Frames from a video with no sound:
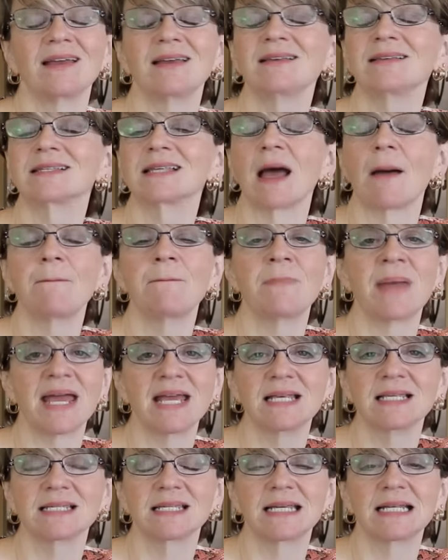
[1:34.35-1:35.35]
is
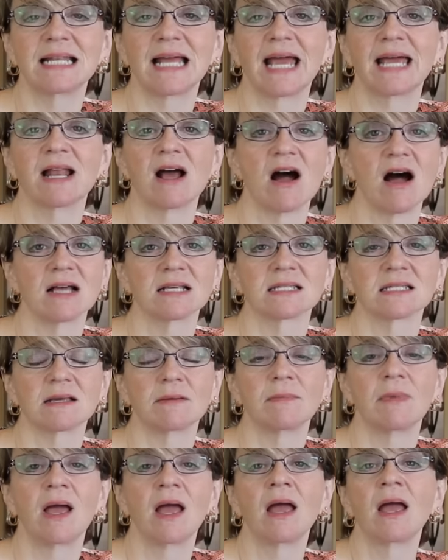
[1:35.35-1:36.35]
amazing and
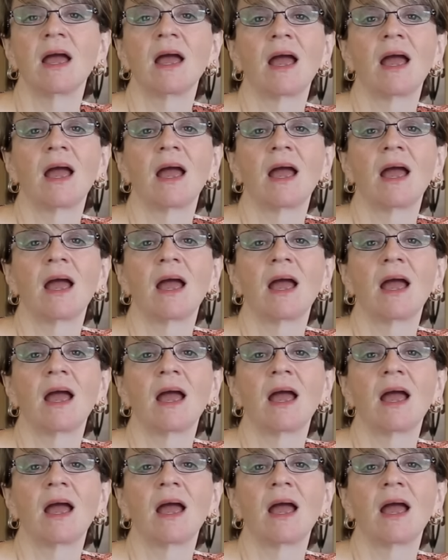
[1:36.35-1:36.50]
awesome.